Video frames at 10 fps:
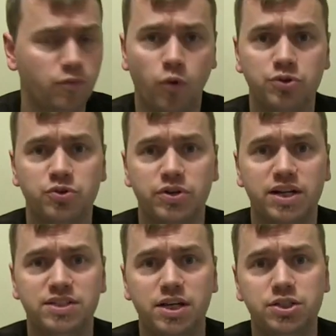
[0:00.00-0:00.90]
force
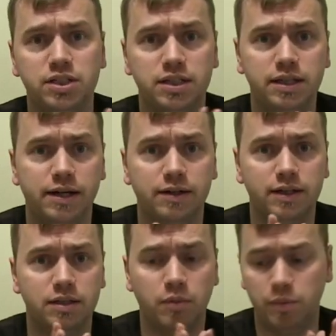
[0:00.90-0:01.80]
organization in there
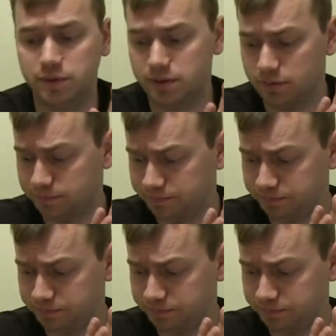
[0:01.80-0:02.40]
at the moment.